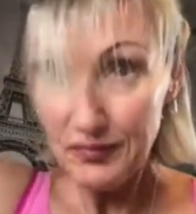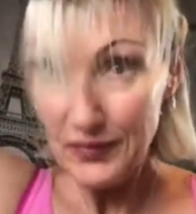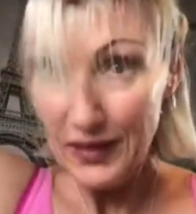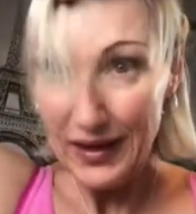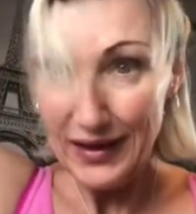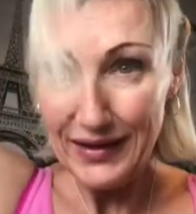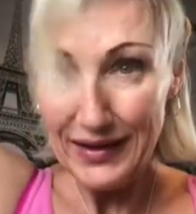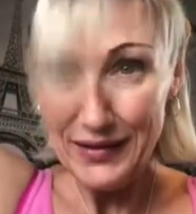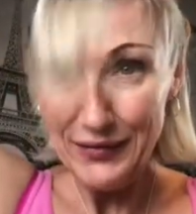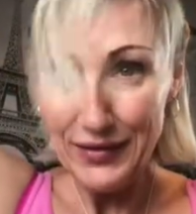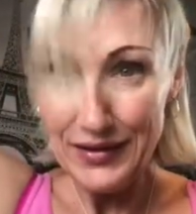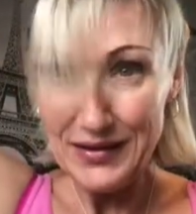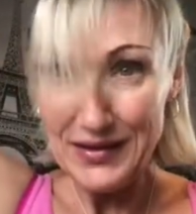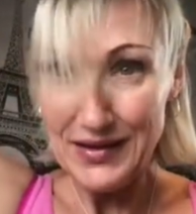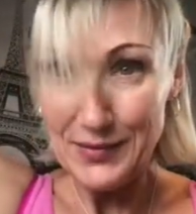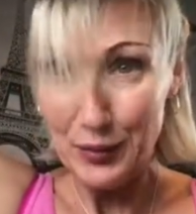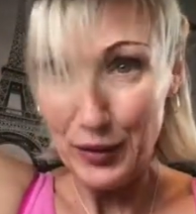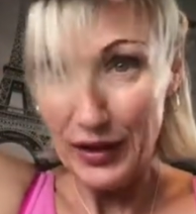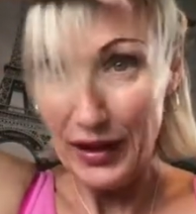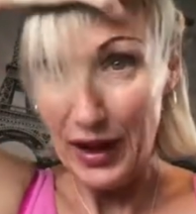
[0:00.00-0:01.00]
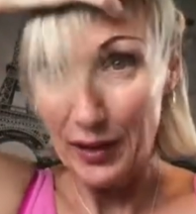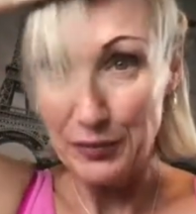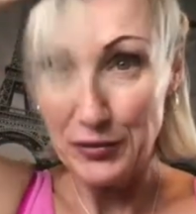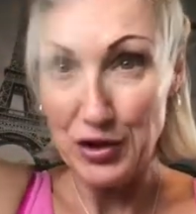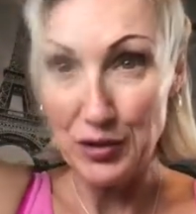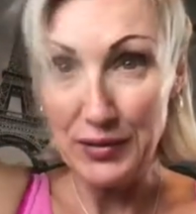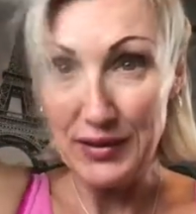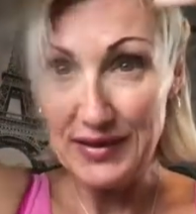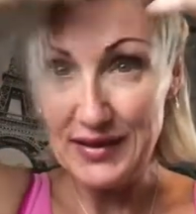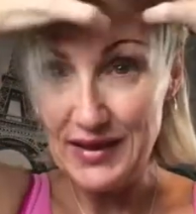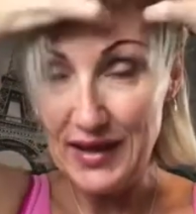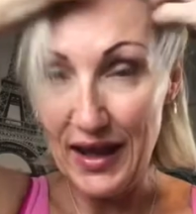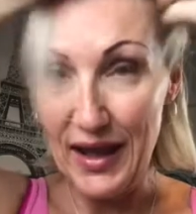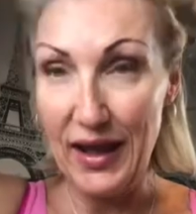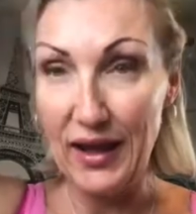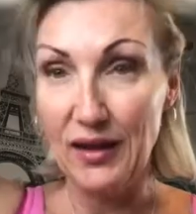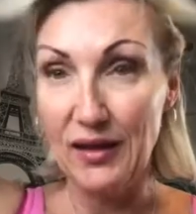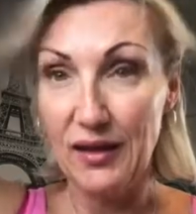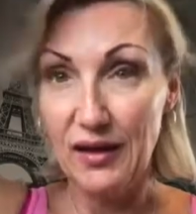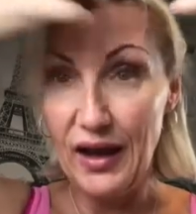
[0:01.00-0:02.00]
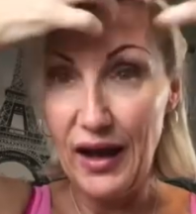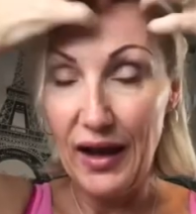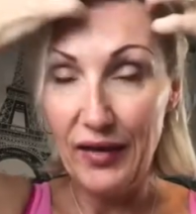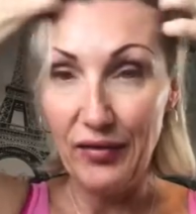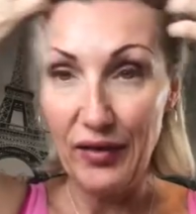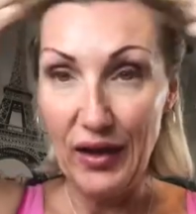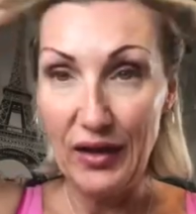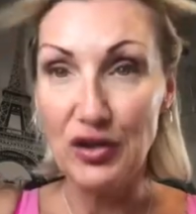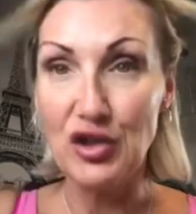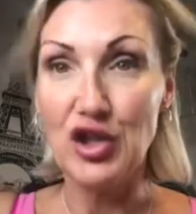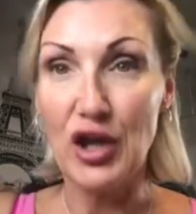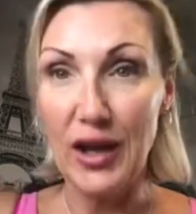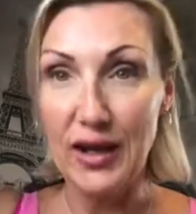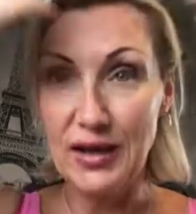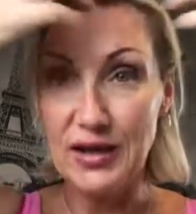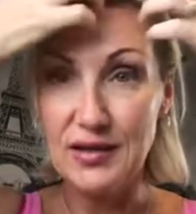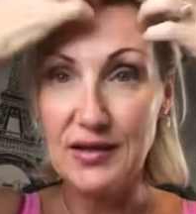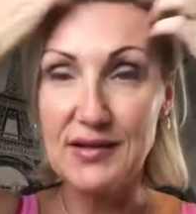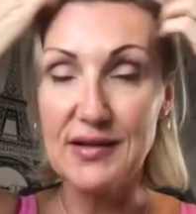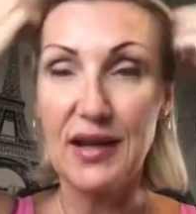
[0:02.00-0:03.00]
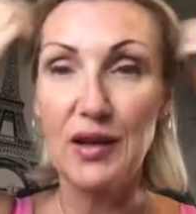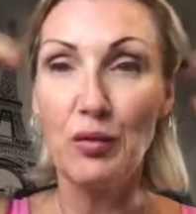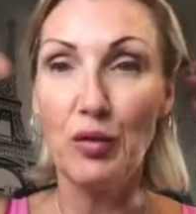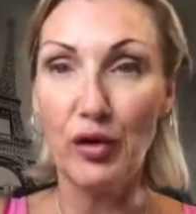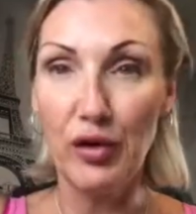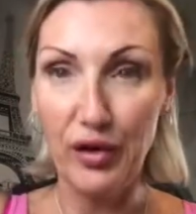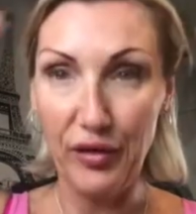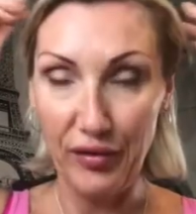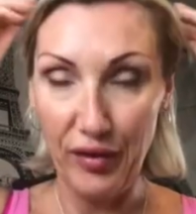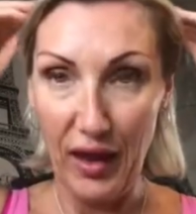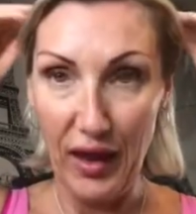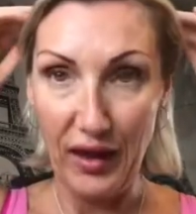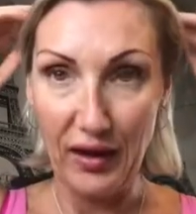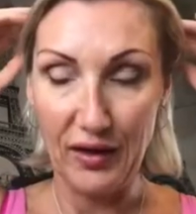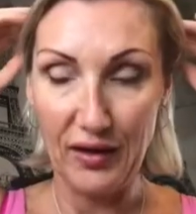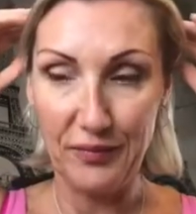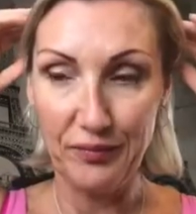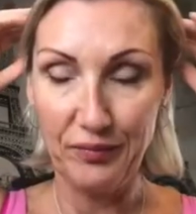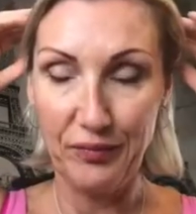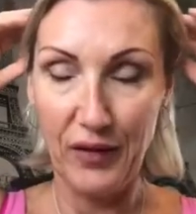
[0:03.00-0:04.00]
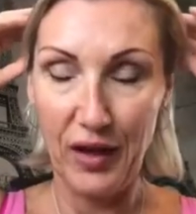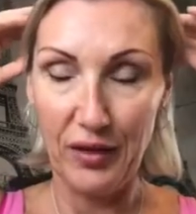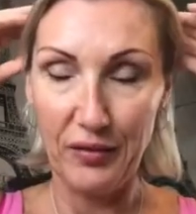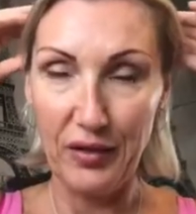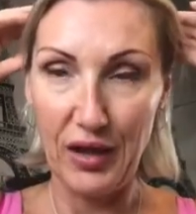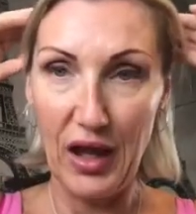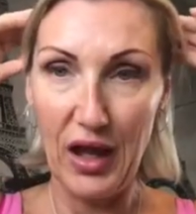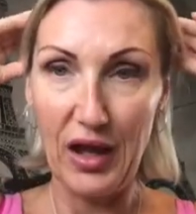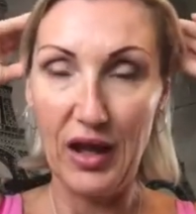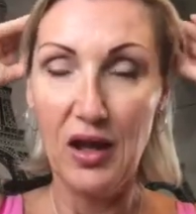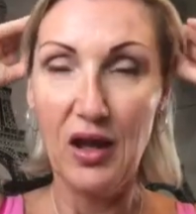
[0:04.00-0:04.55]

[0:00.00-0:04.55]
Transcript: leave it to spring up and do its thing, and then check and see what you think. Okay,